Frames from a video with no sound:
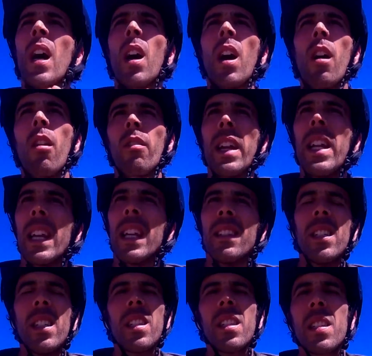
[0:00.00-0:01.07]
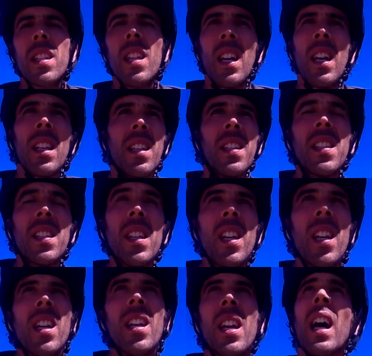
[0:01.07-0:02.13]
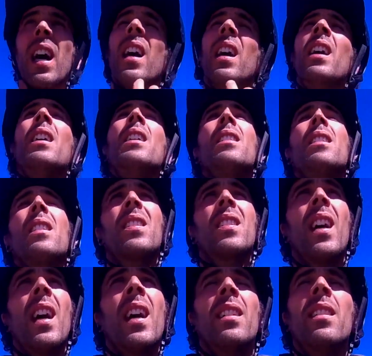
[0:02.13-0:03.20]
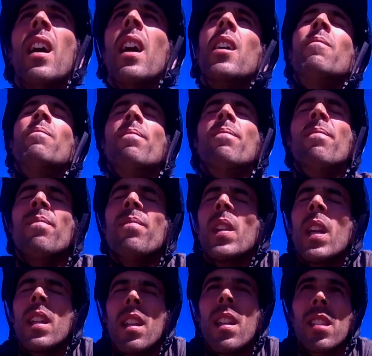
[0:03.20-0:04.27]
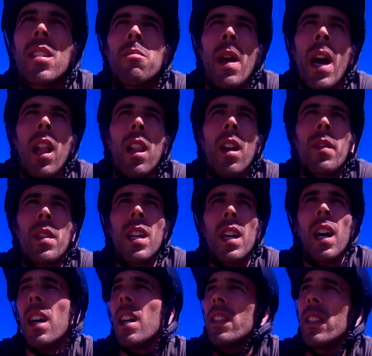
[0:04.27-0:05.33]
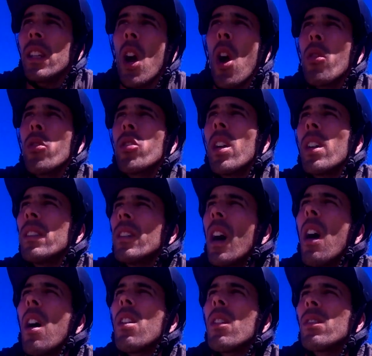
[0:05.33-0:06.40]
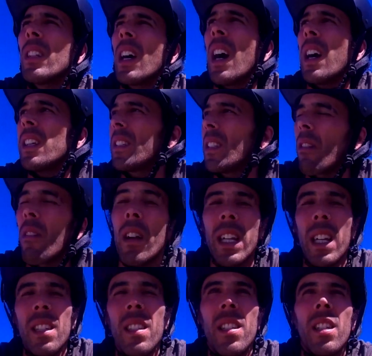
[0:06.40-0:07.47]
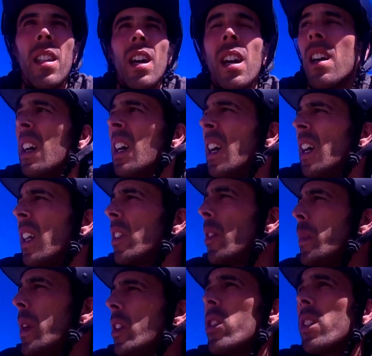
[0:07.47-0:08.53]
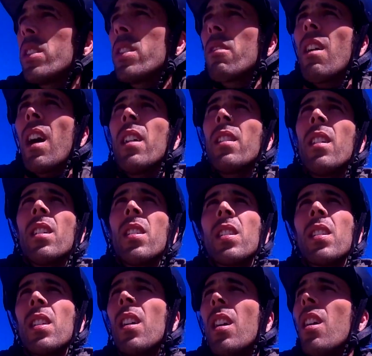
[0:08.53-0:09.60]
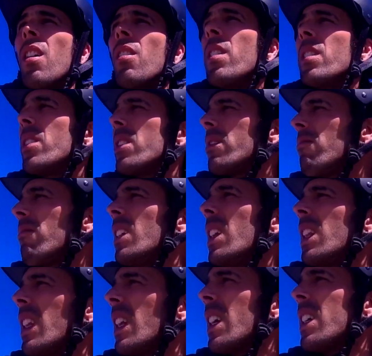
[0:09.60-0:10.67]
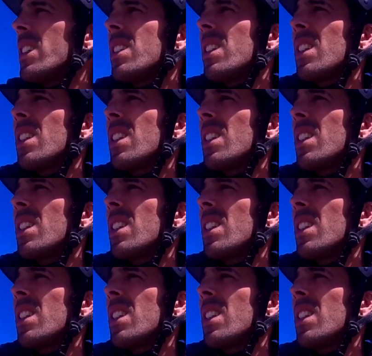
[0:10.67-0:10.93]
Already can see the sea, the sun, the smell of the ocean. Oh, nice. Already can see the beaches around us. Oh, really nice.